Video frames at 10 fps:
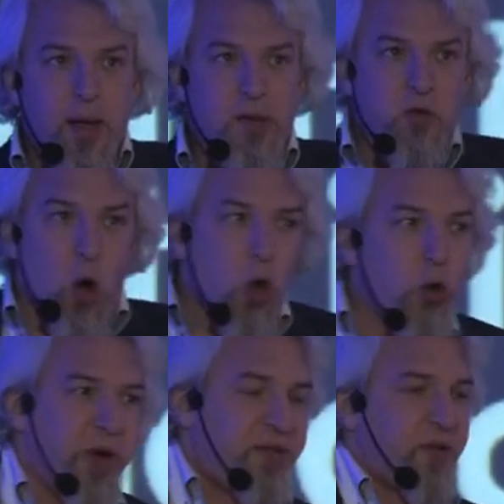It's not
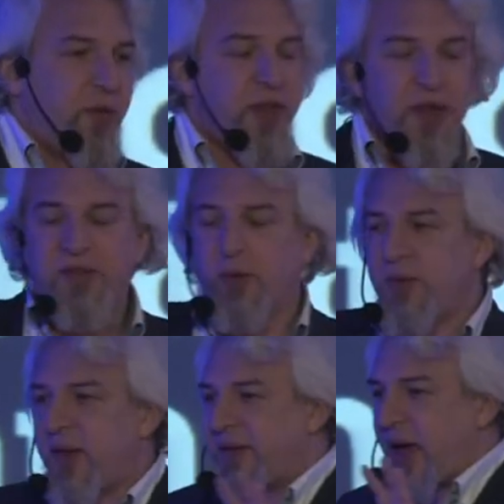always a good thing. So
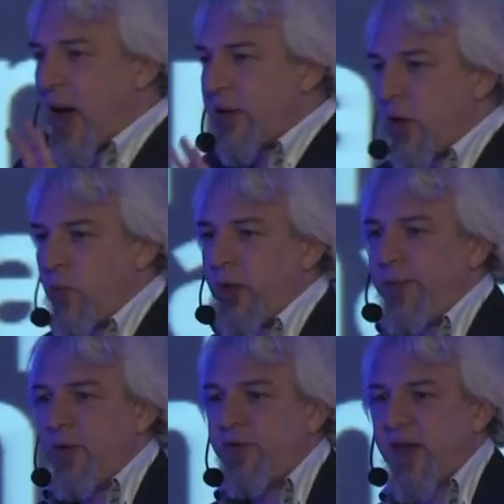th there, are, there, will
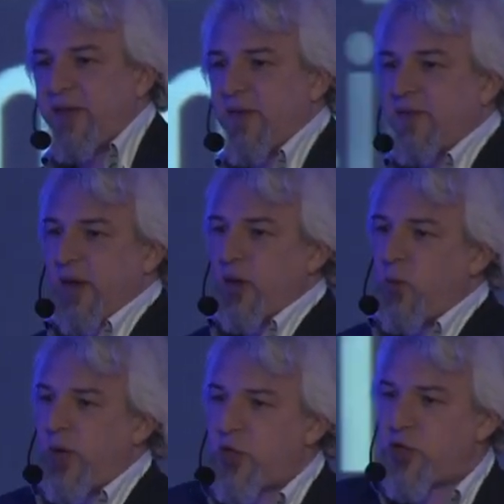be use cases
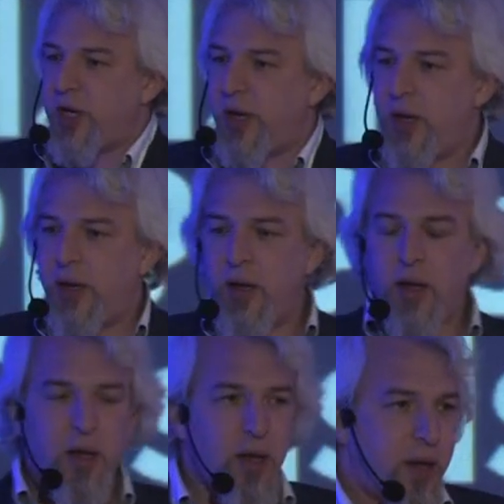in which uh, uh,